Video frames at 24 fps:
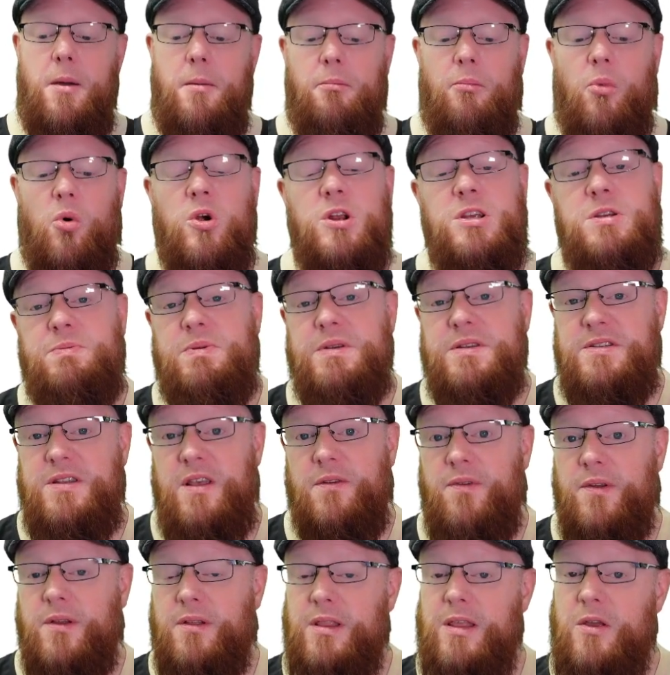More
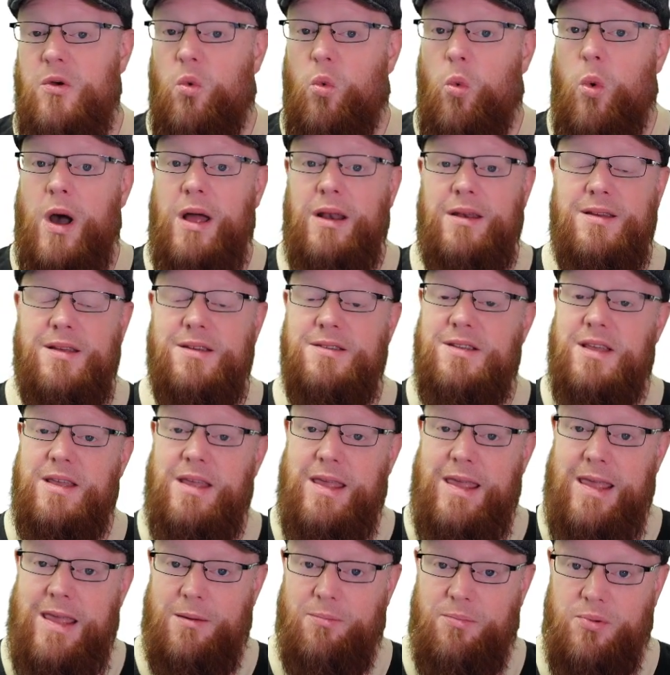specifically, what does a
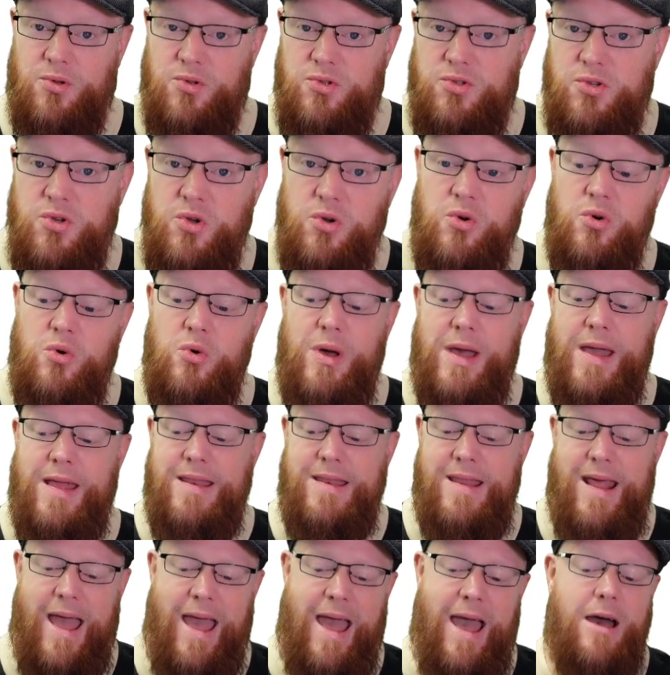heap do
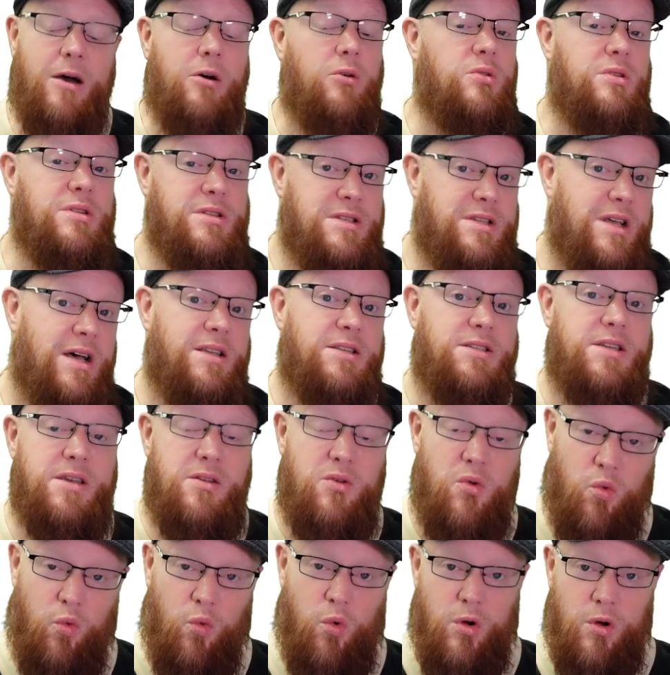and how does
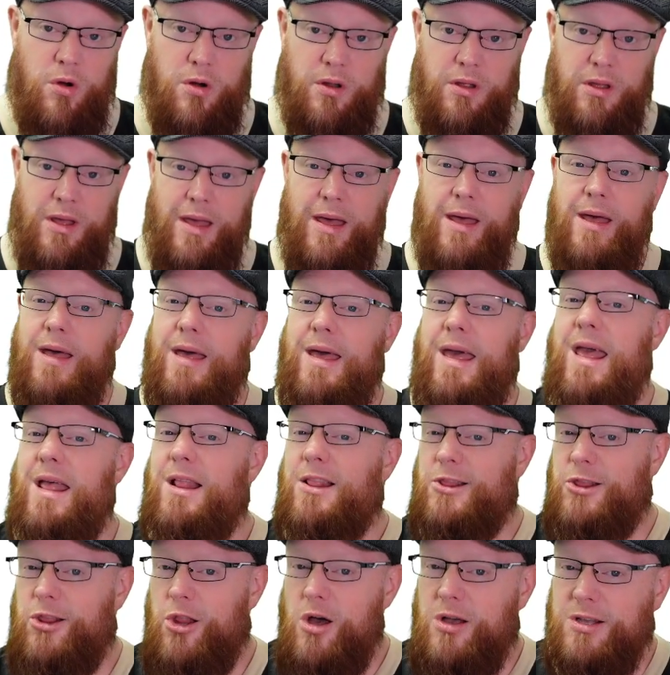it work? It
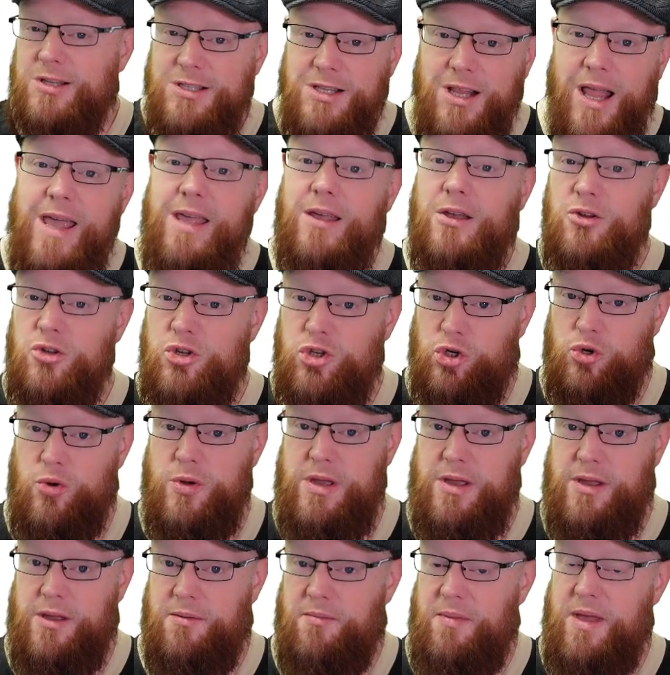looks like a
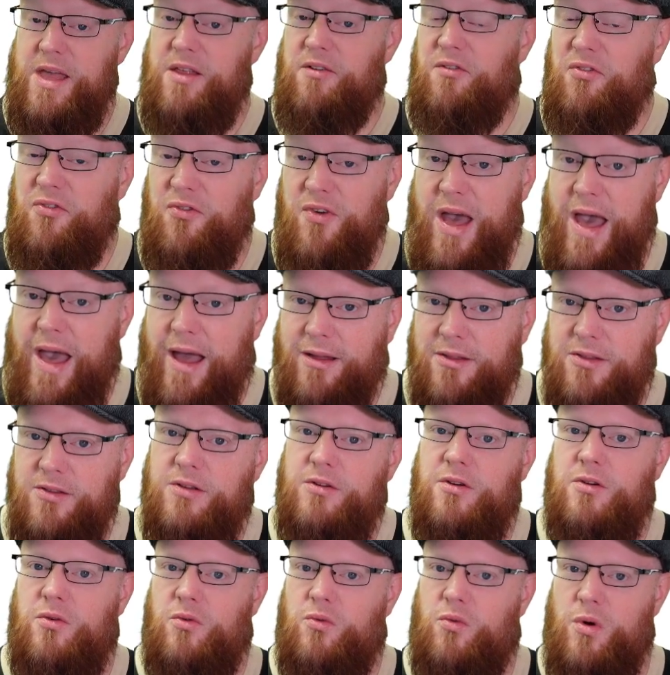tree. In fact,
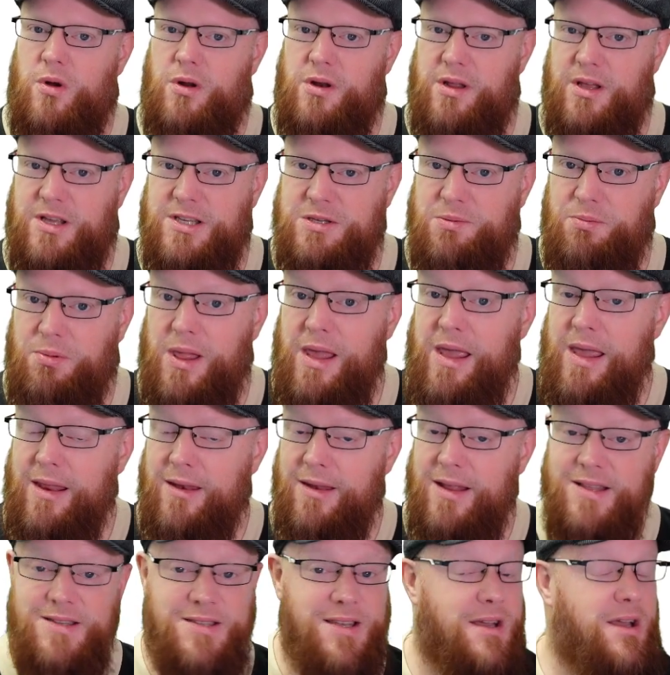we're going to explain
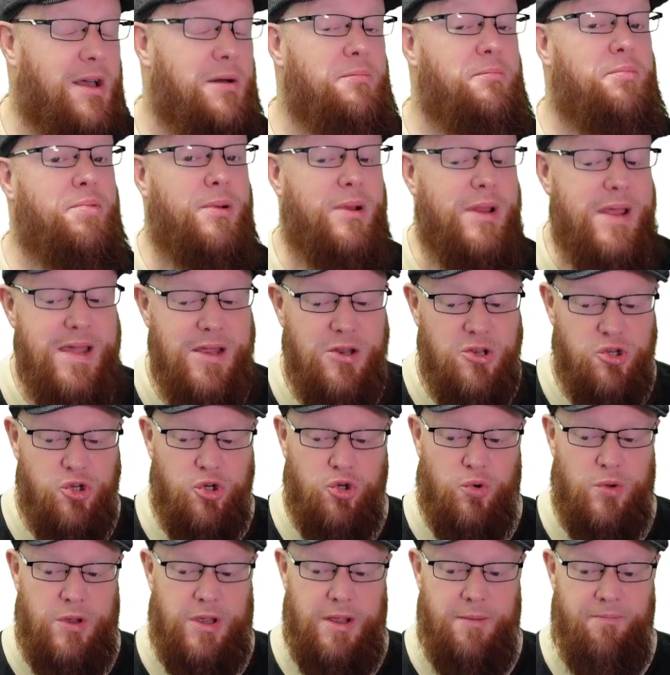it's a complete
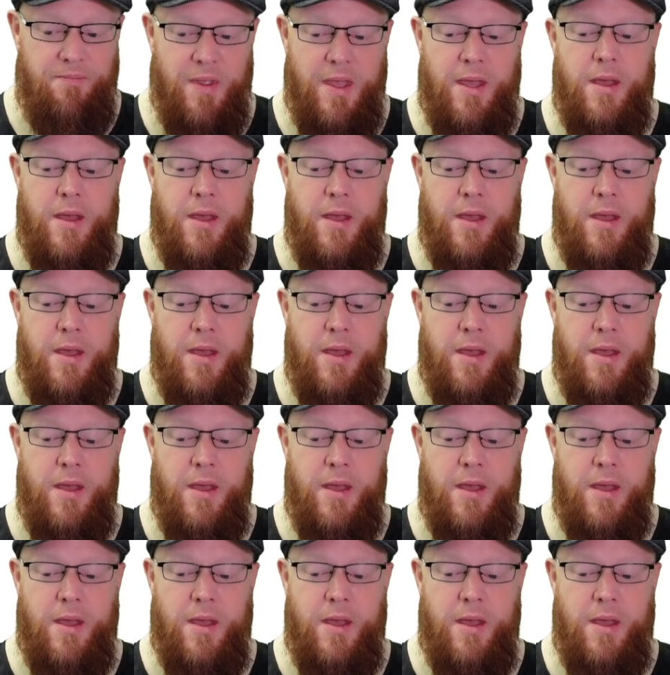tree.